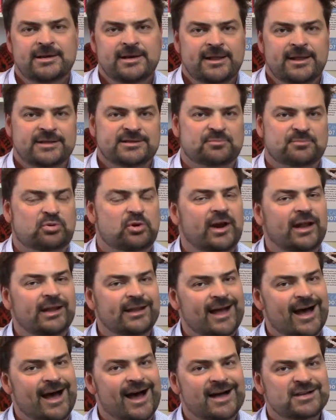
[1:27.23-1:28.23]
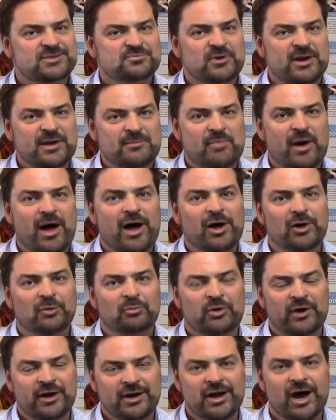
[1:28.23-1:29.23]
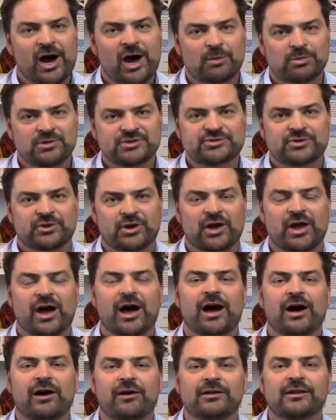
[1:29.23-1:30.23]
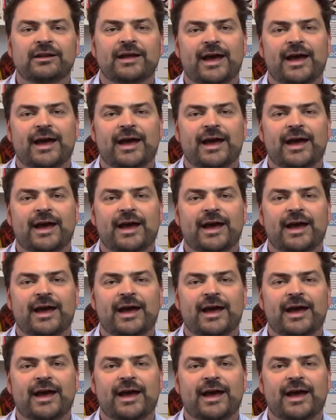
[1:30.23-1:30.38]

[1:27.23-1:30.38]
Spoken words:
That's a pretty large, pretty bold, pretty noble sort of goal,